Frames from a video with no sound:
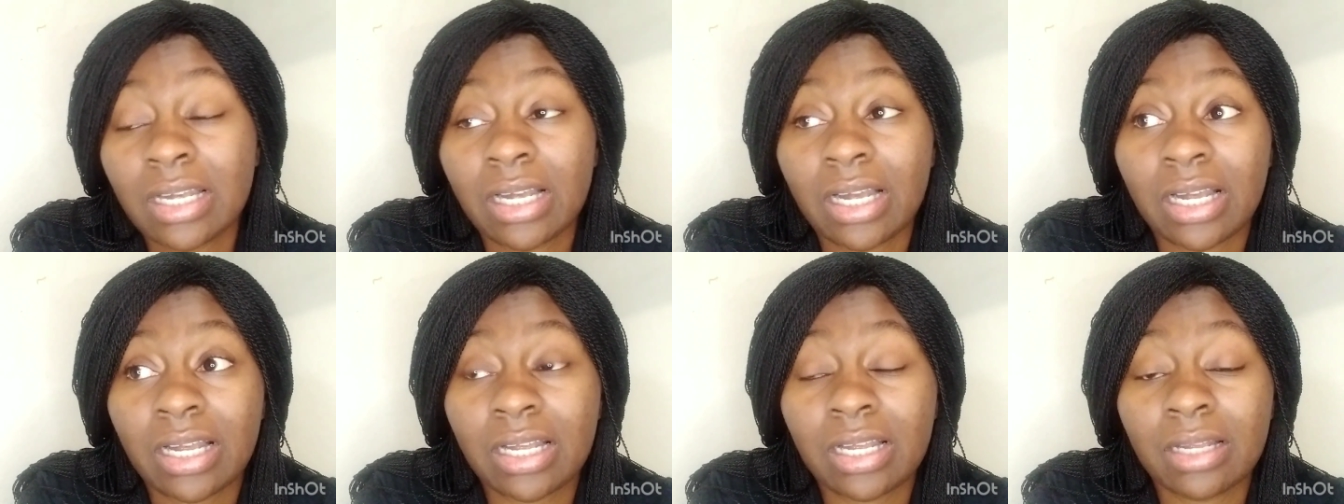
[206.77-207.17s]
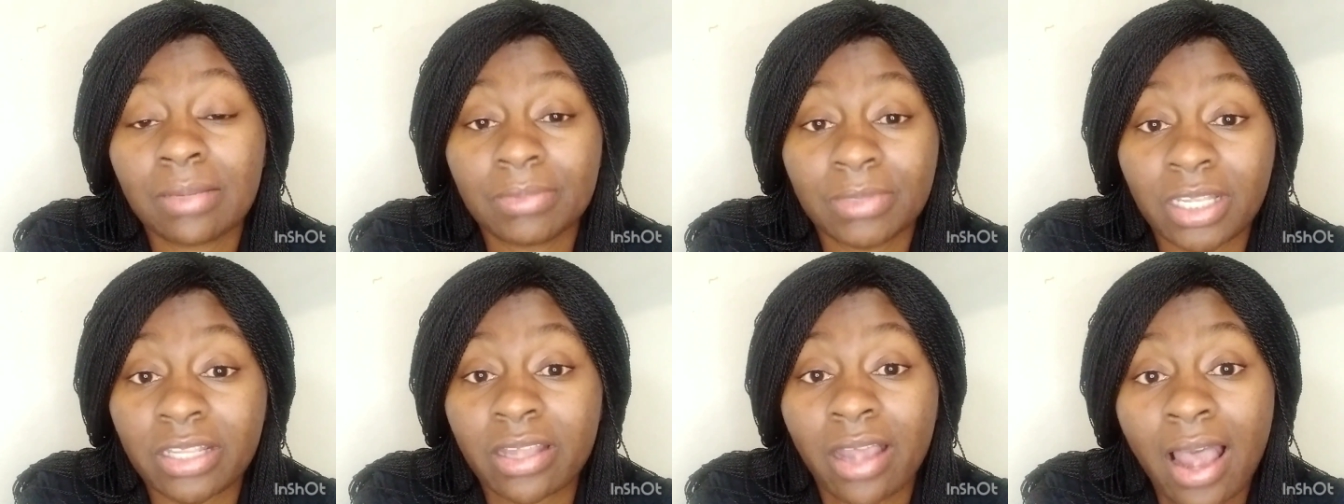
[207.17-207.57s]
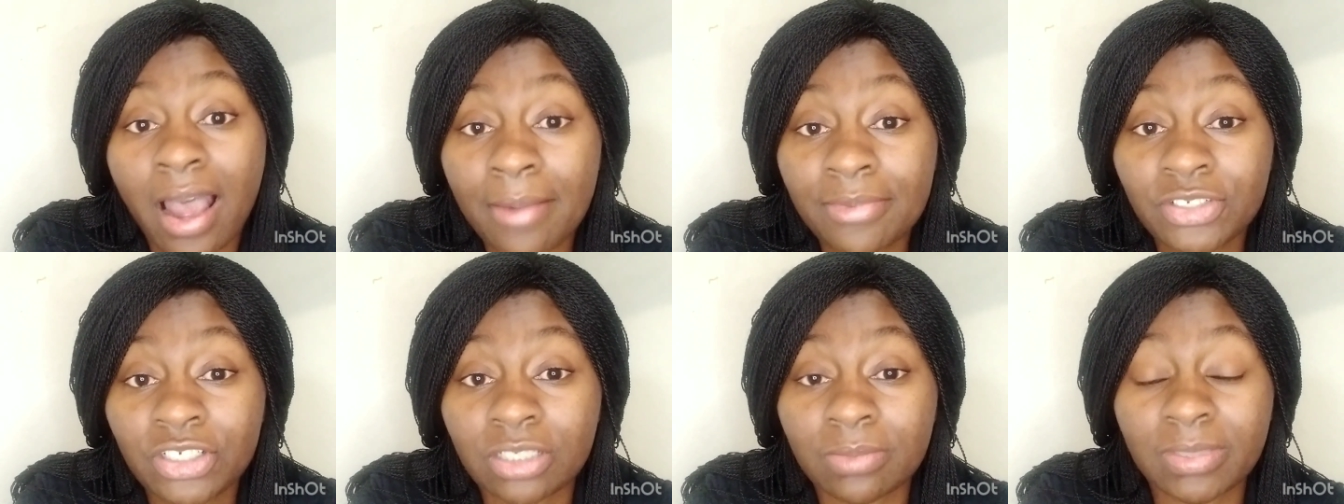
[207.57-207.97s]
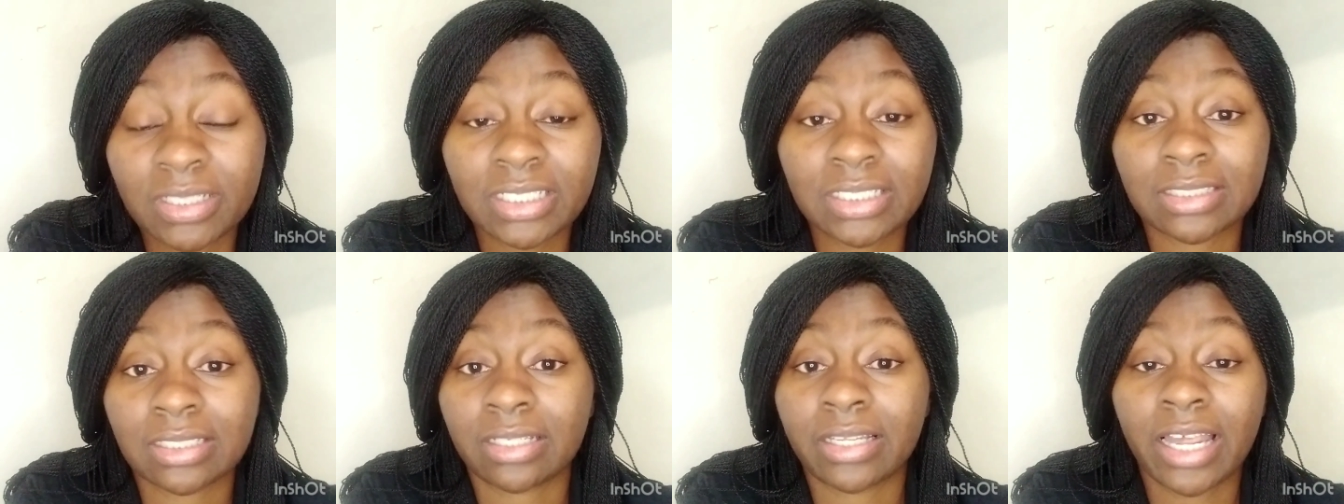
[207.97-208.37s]
um, another option
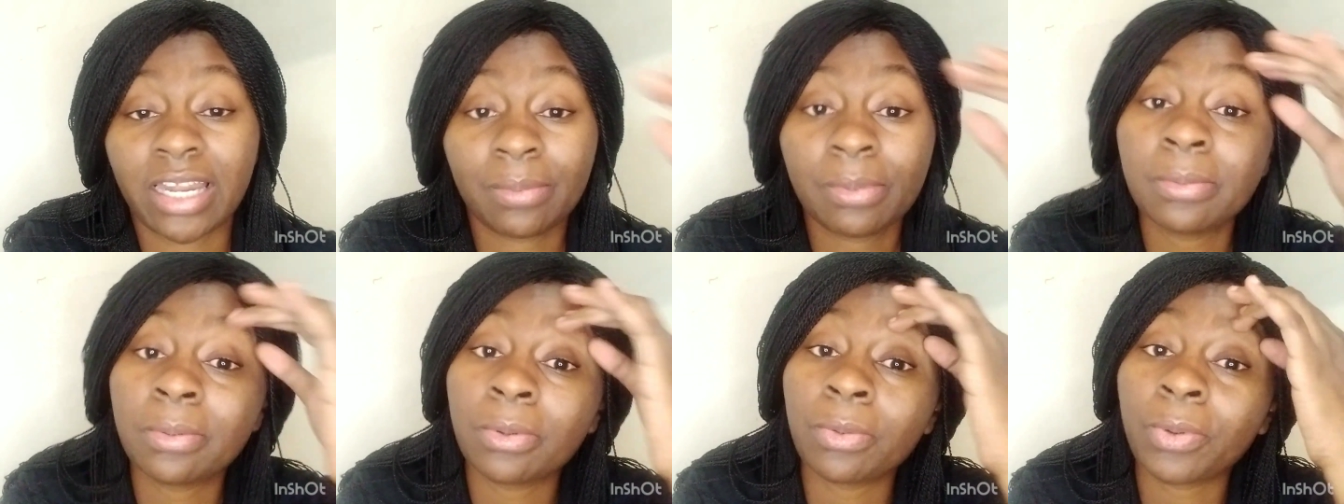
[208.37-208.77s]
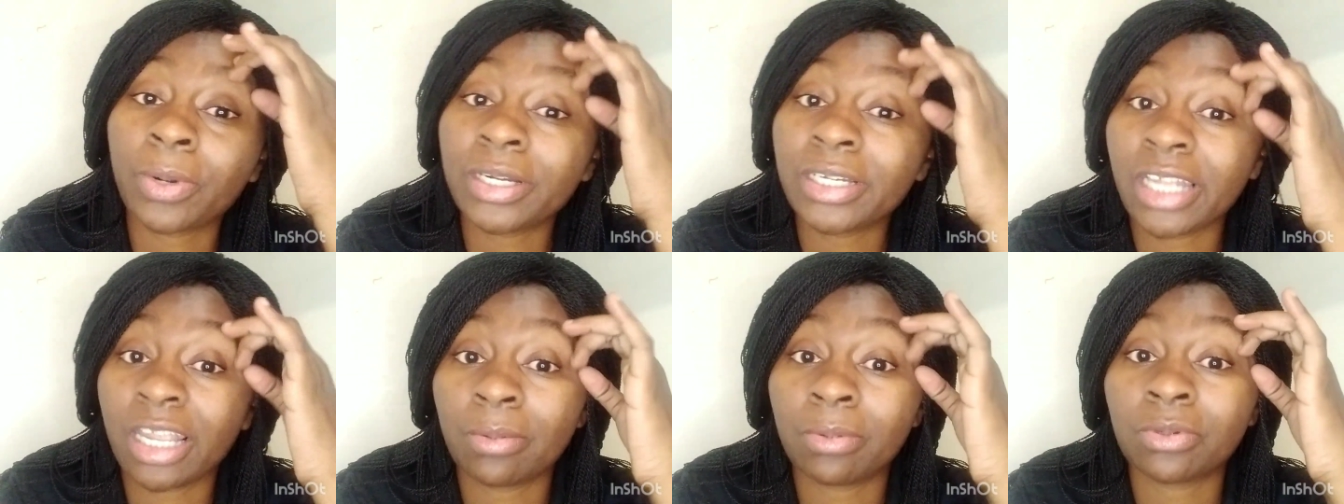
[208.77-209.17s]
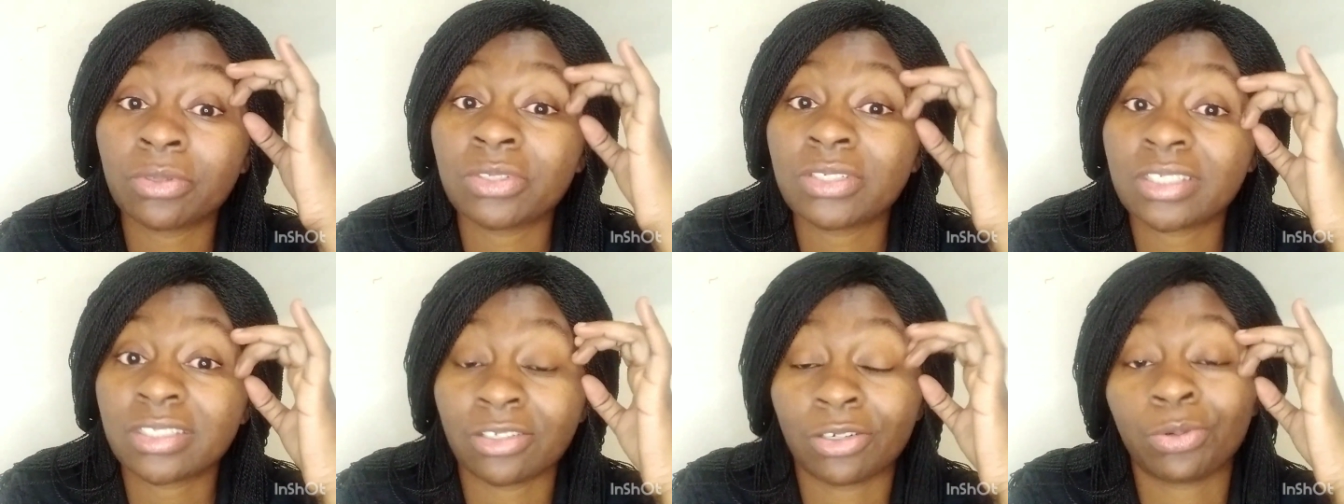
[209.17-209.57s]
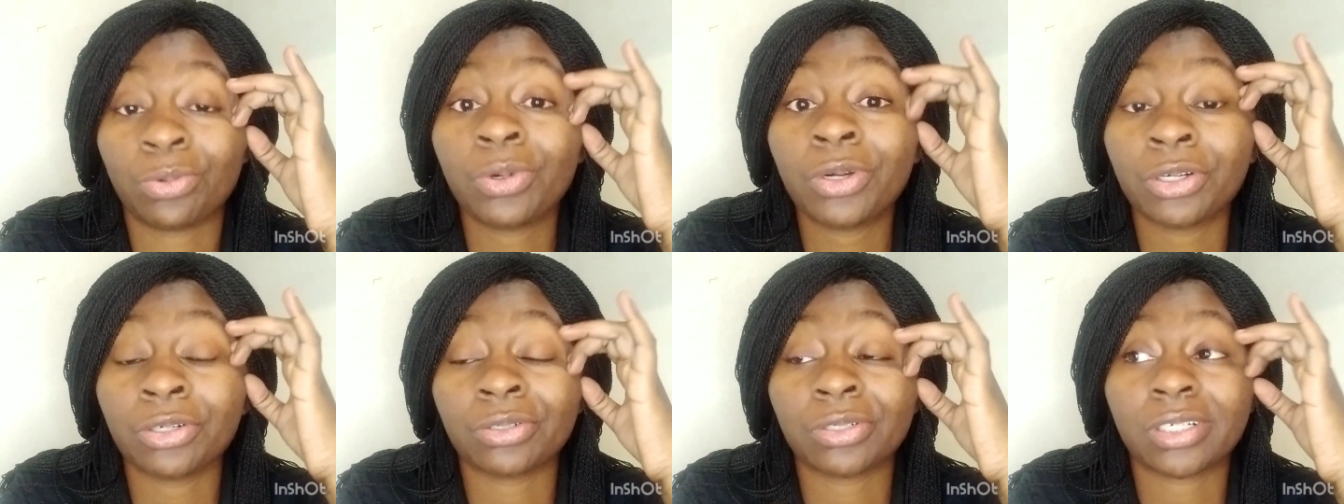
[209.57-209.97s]
because a lot of people weren't able to still
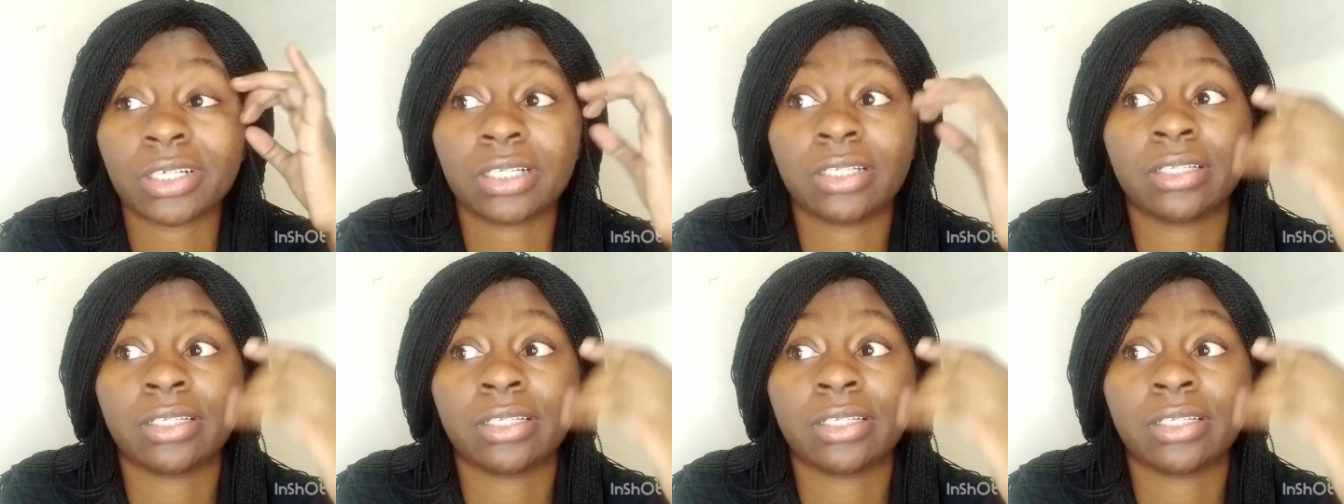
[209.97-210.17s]
work.